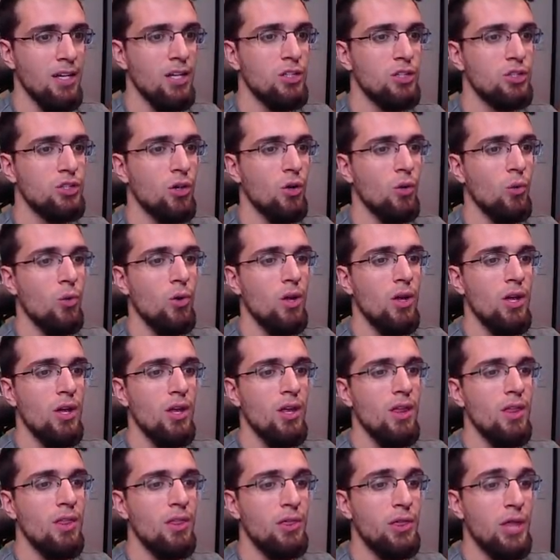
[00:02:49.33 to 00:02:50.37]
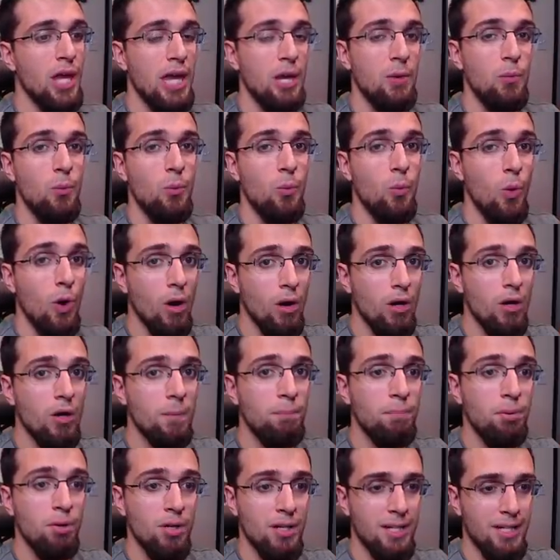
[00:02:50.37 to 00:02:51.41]
So they were
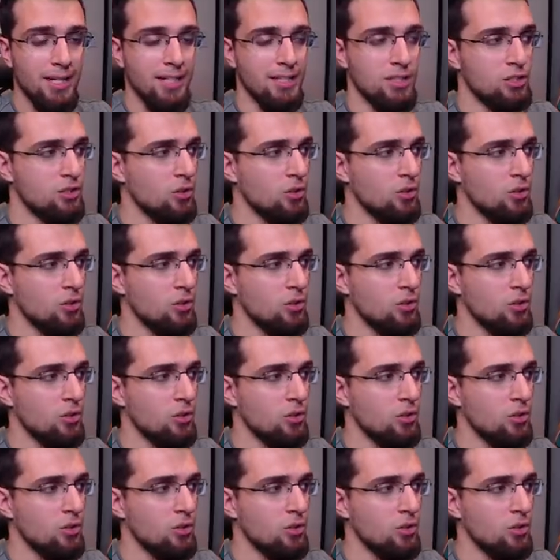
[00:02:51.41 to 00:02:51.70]
put in.